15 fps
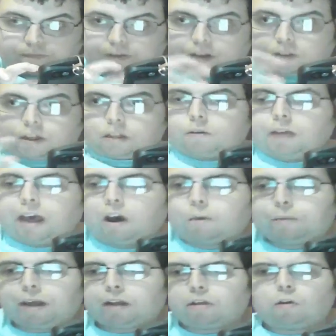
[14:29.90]
now this will now
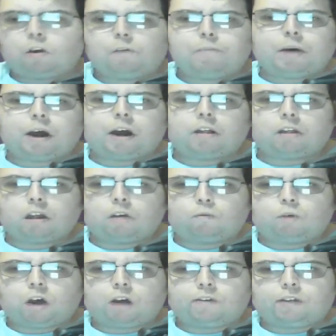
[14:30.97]
be a two-parter
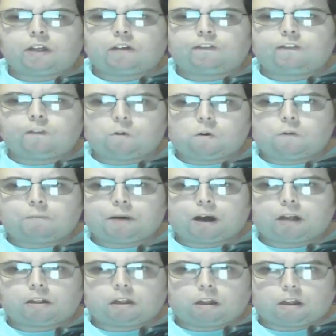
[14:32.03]
rather than a
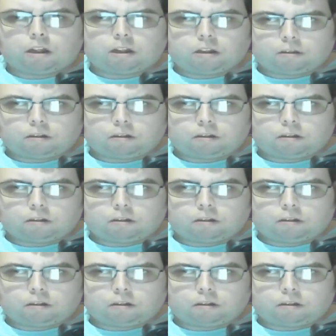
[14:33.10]
four-parter.